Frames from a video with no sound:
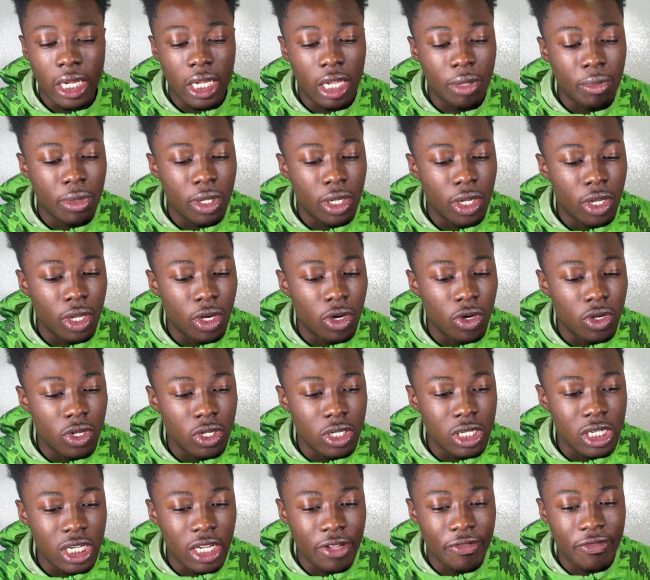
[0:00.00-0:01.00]
Let me know.
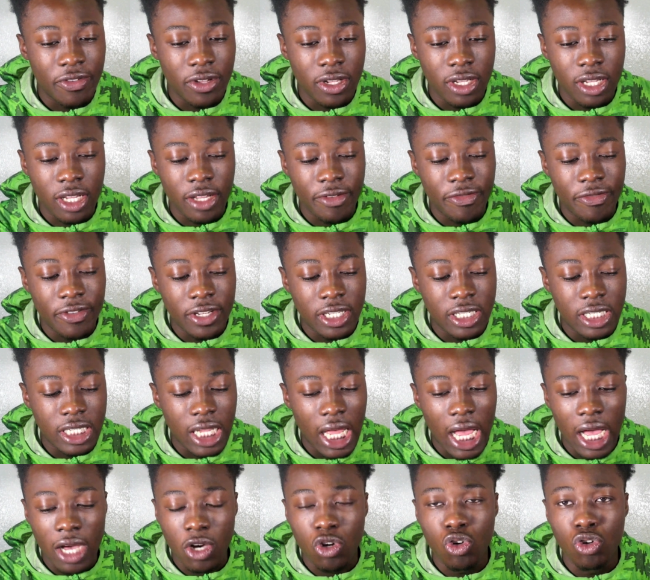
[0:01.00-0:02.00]
And if he's
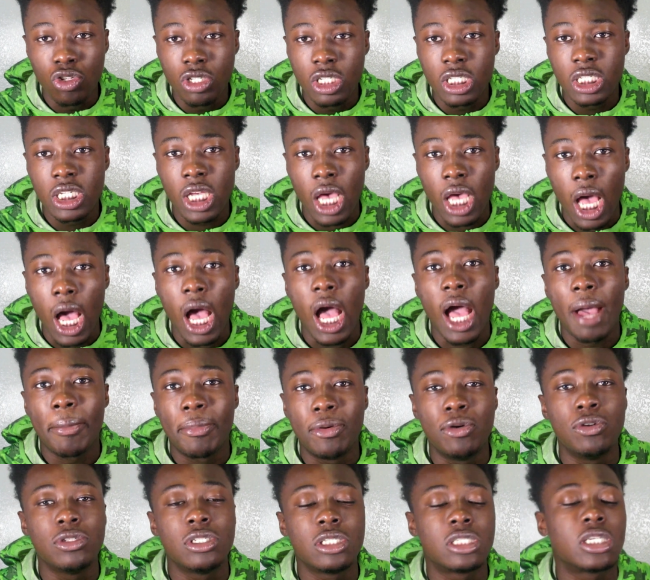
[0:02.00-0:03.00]
not, who's his comp?
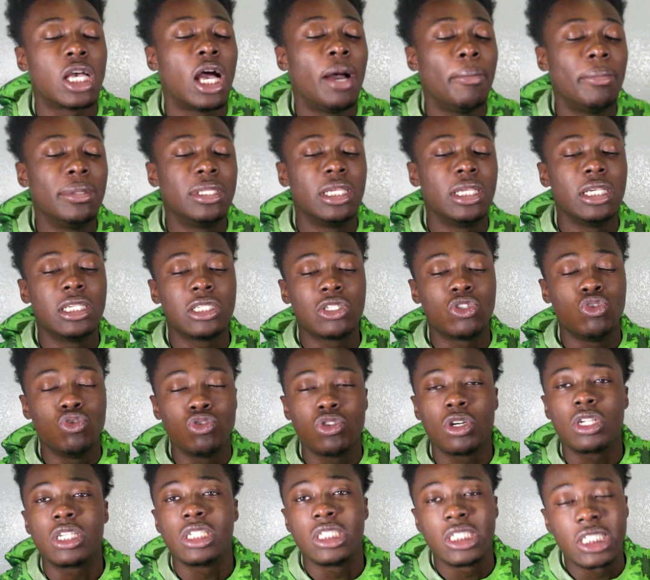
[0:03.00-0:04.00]
Who's his competition? Who's
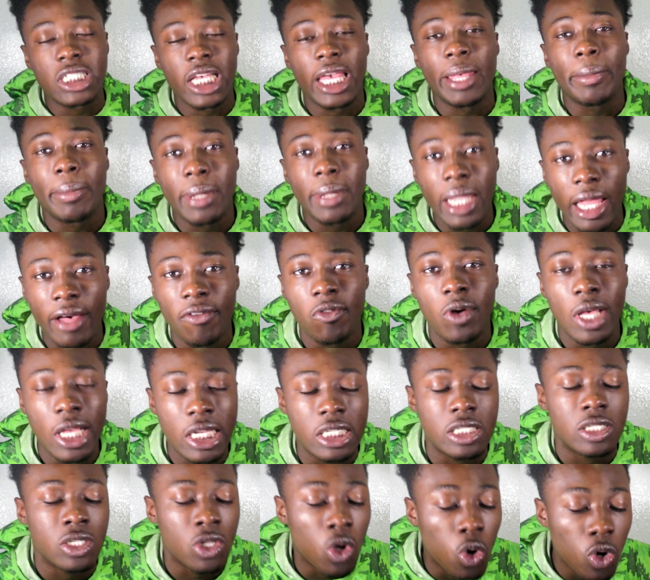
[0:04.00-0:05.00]
on the same level
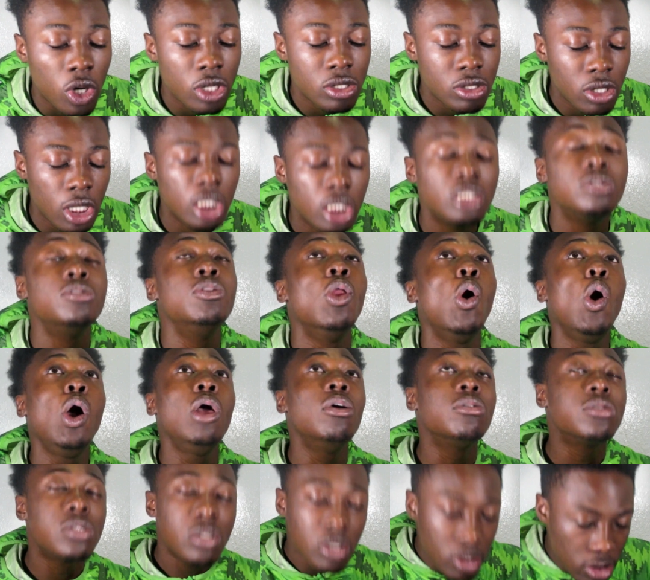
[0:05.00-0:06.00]
as Noizy? It's
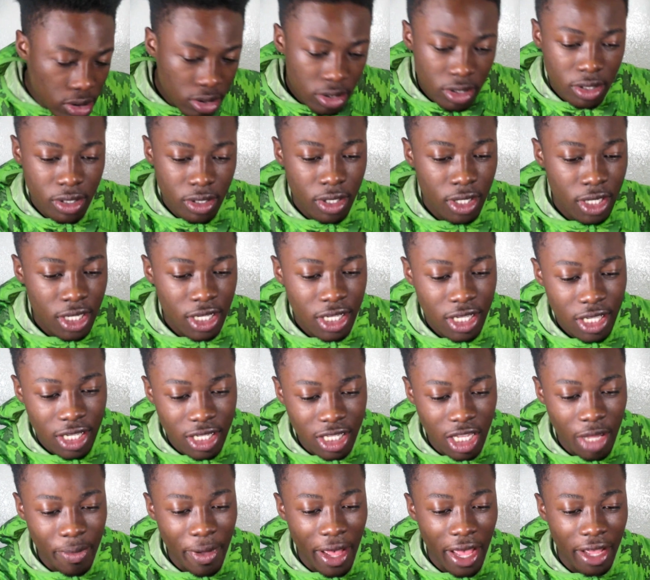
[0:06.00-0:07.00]
Noizy. Let's
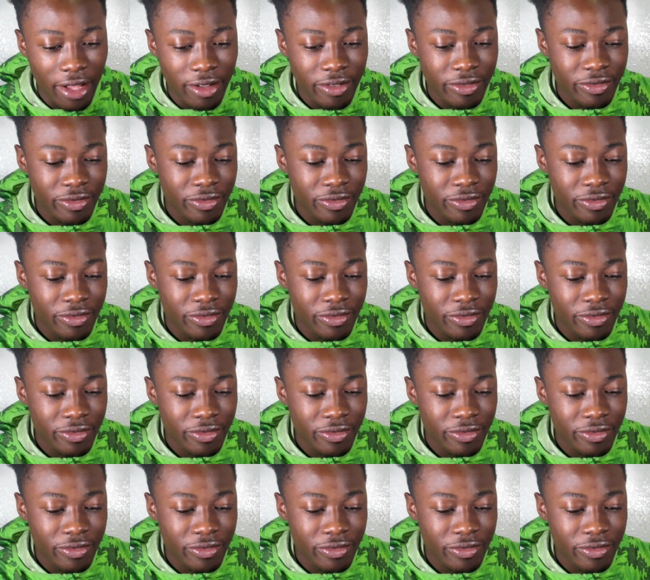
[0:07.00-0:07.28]
get back.